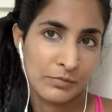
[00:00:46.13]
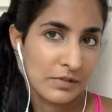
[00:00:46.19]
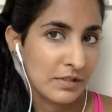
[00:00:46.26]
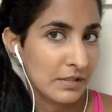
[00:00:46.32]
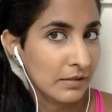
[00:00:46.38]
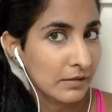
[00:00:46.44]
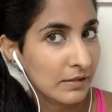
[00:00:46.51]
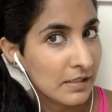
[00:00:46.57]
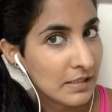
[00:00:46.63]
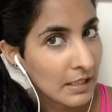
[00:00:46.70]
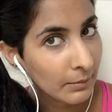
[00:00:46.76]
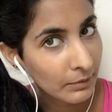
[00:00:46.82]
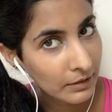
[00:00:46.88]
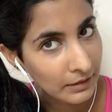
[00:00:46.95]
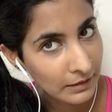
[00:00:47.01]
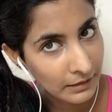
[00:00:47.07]
still the same
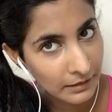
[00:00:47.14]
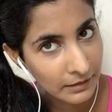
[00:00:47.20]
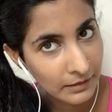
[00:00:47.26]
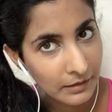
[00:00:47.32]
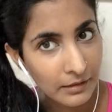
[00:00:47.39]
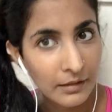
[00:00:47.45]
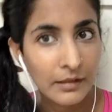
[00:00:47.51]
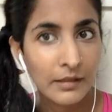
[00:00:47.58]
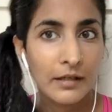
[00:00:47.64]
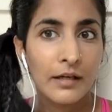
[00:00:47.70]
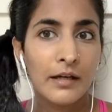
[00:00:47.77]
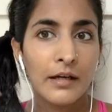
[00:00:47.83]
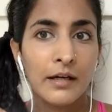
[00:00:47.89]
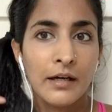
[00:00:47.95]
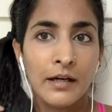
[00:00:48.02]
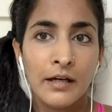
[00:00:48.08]
clinic.
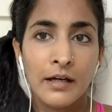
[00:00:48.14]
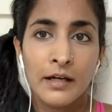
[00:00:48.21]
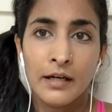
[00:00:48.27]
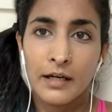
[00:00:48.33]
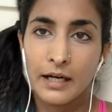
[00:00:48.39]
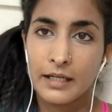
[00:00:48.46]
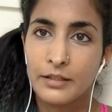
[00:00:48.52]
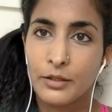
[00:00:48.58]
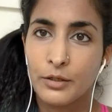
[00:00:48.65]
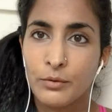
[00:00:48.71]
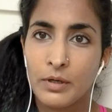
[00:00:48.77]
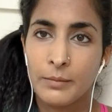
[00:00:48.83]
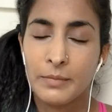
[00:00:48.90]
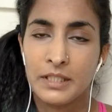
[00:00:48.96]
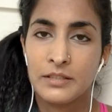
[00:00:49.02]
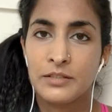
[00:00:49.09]
I know I
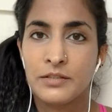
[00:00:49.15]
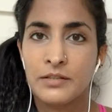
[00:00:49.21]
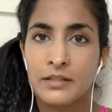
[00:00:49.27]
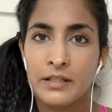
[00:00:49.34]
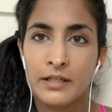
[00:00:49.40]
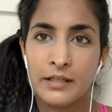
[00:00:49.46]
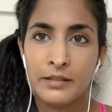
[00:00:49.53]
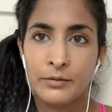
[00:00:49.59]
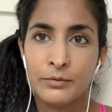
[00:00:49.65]
mentioned that